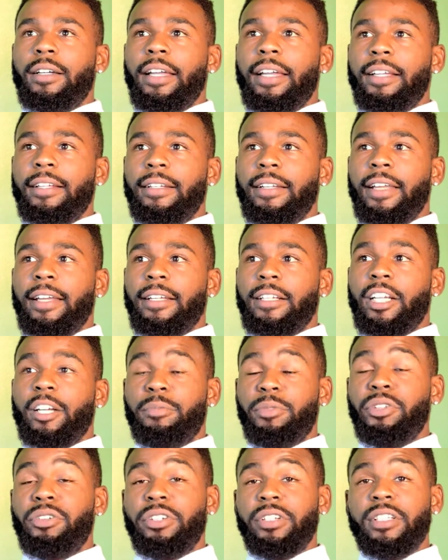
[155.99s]
and
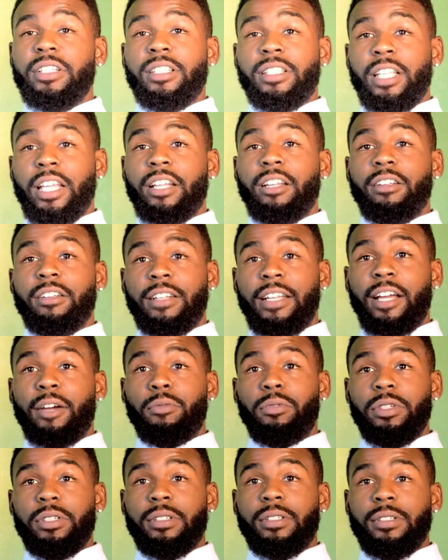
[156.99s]
community center that
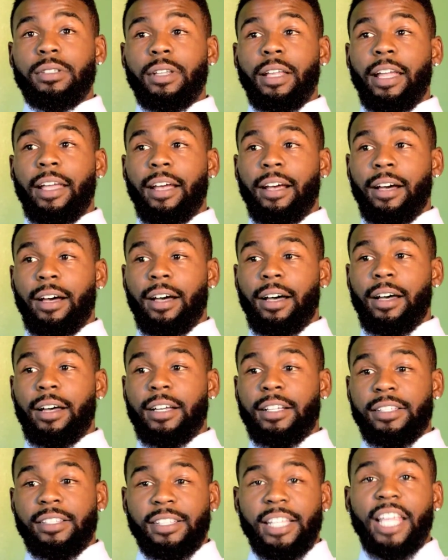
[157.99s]
was
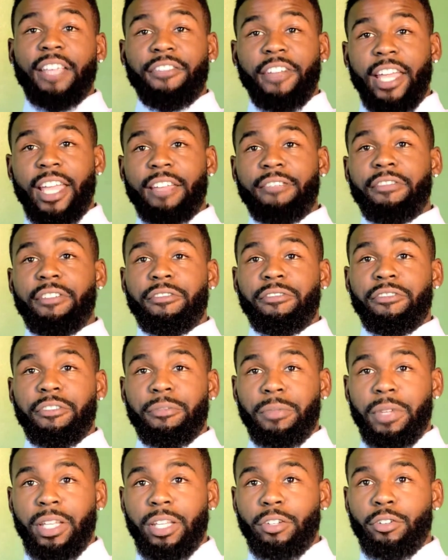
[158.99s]
a safe haven for
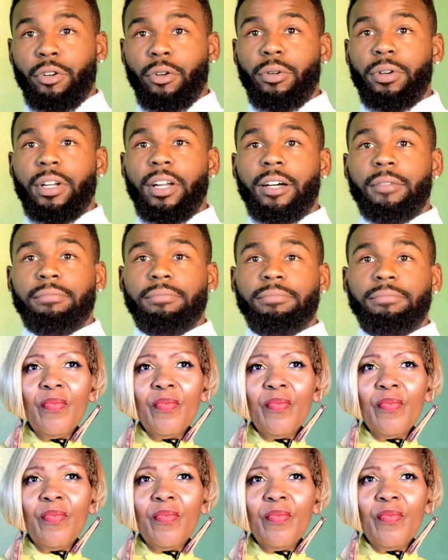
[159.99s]
me growing up.